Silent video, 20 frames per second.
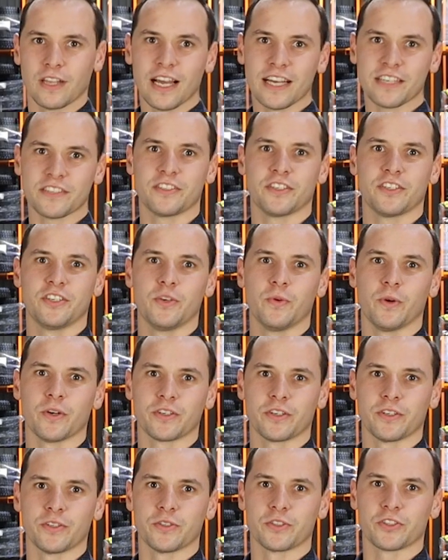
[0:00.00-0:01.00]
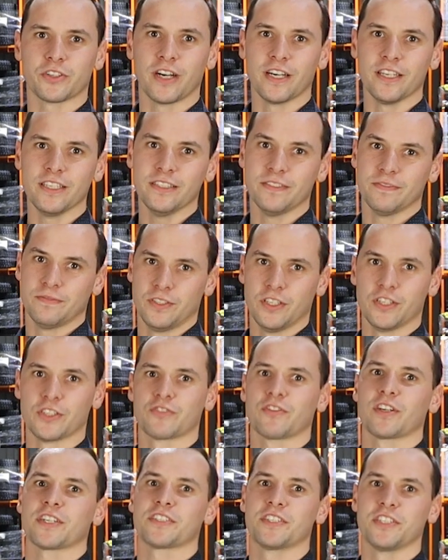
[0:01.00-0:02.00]
The last thing you want on your trailer
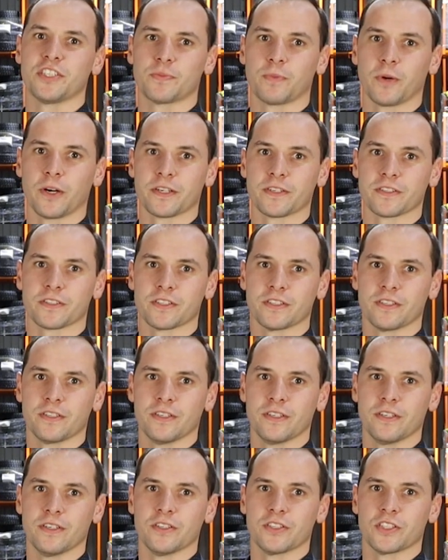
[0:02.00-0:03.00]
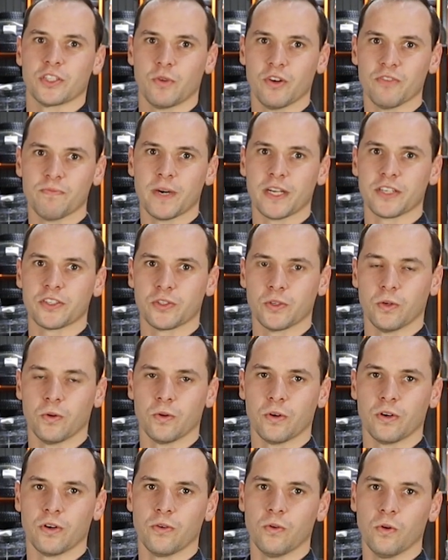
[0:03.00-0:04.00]
is rusty springs. So we've made
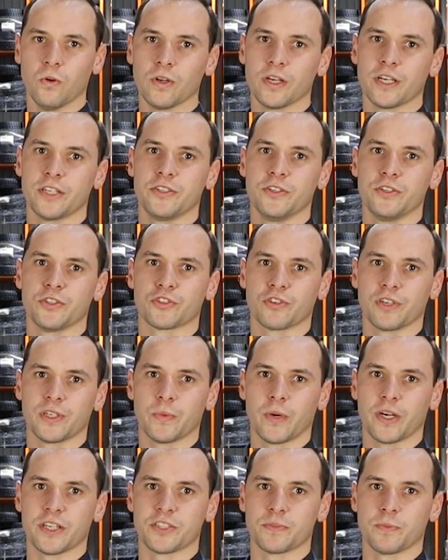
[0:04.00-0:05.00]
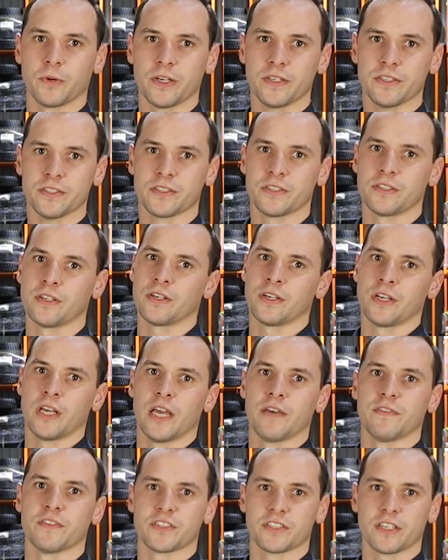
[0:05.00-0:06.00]
sure all our new Treadway springs
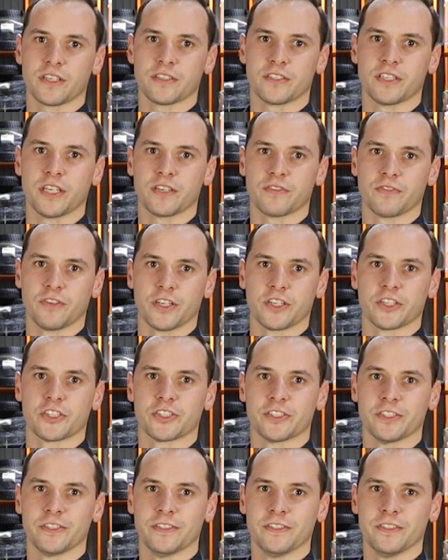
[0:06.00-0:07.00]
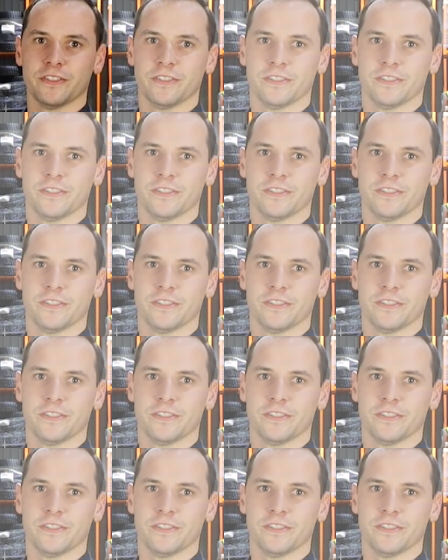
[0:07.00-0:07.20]
have a zinc tech finish.